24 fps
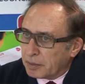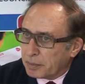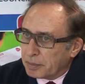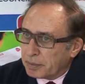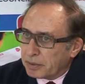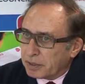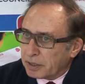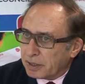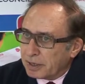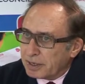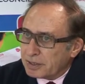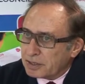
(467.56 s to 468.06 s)

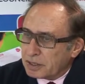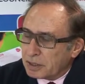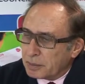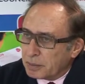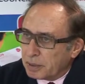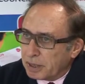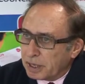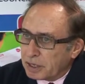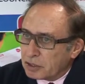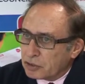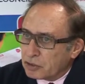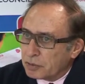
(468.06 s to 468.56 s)
the lesson
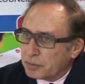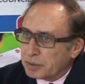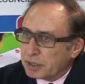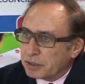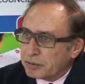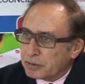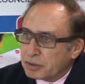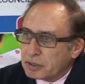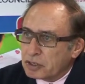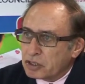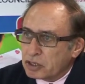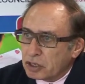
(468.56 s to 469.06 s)
plan should be a
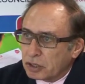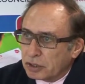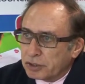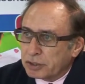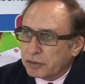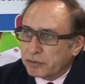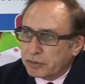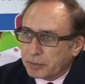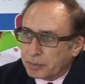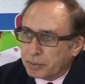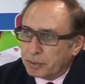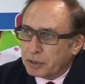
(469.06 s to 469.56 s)
result of
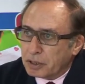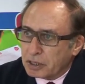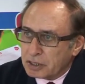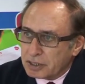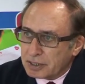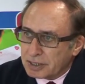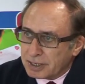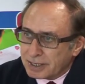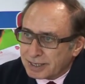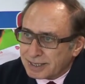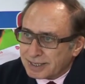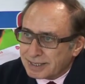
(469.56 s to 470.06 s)
a
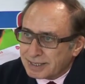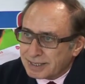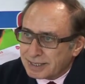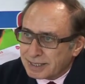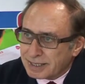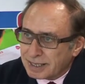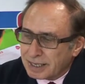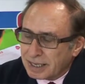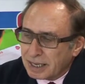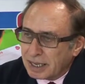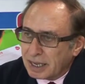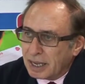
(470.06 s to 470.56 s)
process.
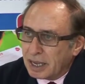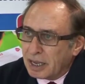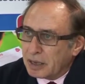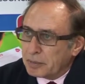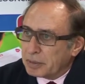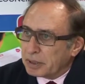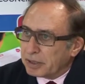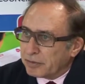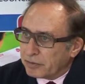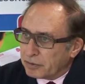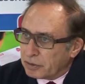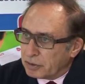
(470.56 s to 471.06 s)

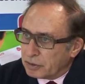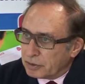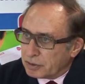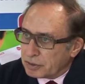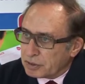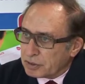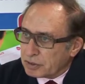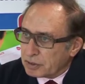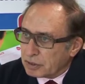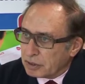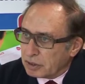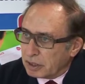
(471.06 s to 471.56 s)
But of
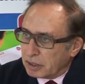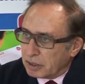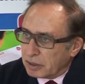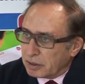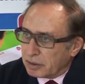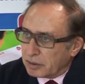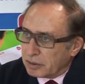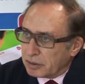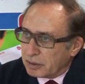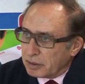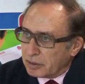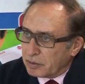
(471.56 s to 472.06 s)
course,
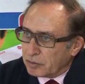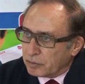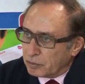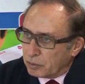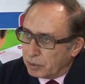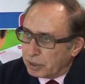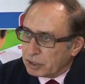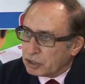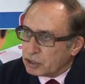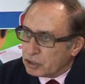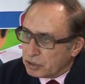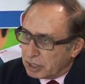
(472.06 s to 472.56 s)

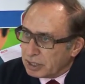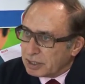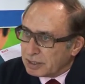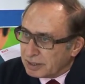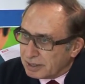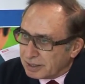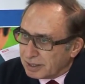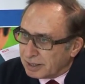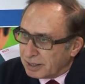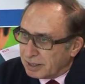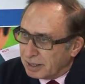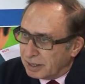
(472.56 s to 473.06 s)
once you get into
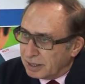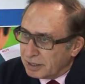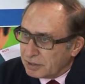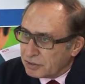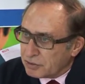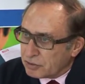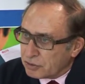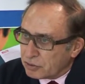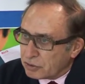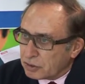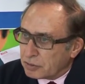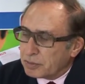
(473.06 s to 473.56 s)
the
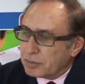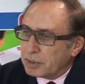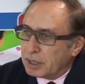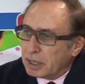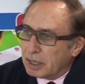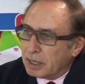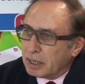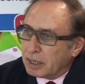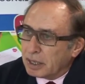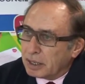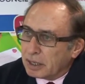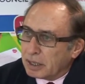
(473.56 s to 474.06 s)
classroom,
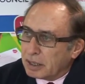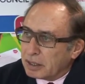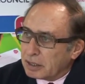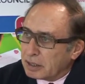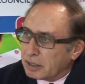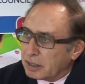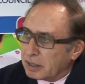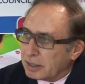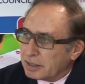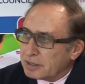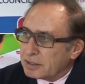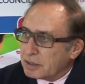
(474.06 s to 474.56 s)
the
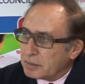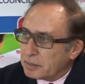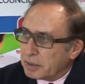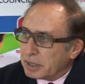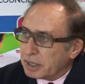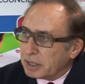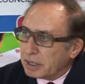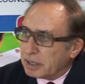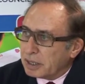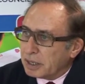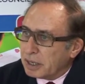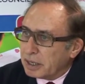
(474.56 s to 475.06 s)
lesson
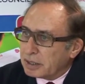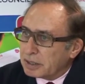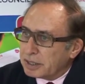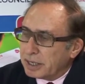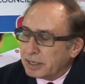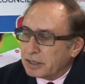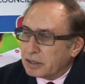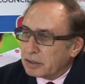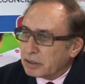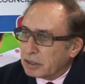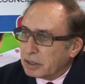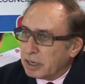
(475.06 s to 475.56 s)
may
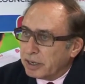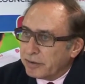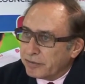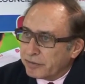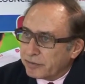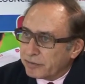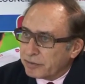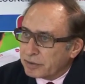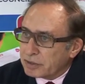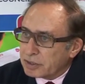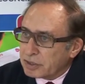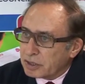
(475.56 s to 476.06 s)
take on a life
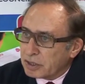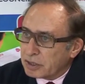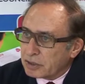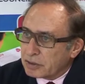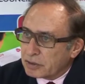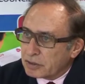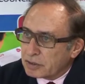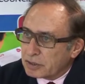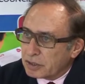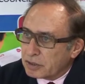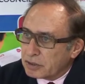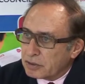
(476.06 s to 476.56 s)
of its own.
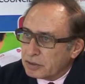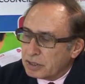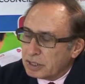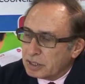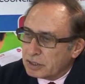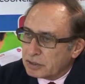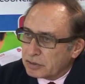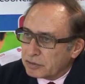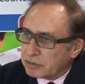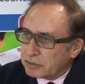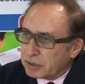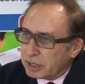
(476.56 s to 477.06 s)
So you need
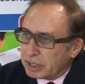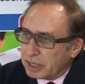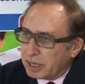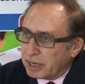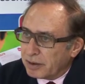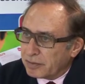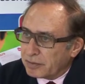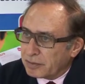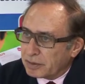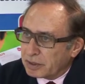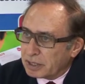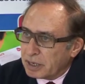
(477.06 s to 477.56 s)
to really
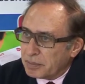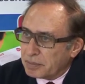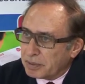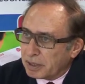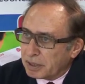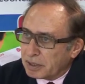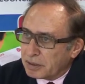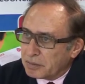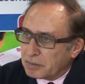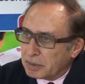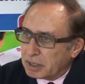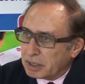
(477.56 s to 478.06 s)
keep that
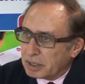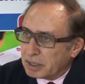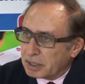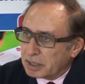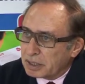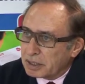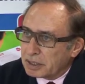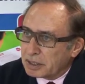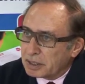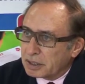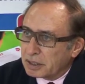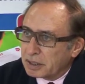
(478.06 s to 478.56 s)
in
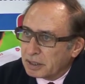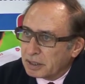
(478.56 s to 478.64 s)
mind.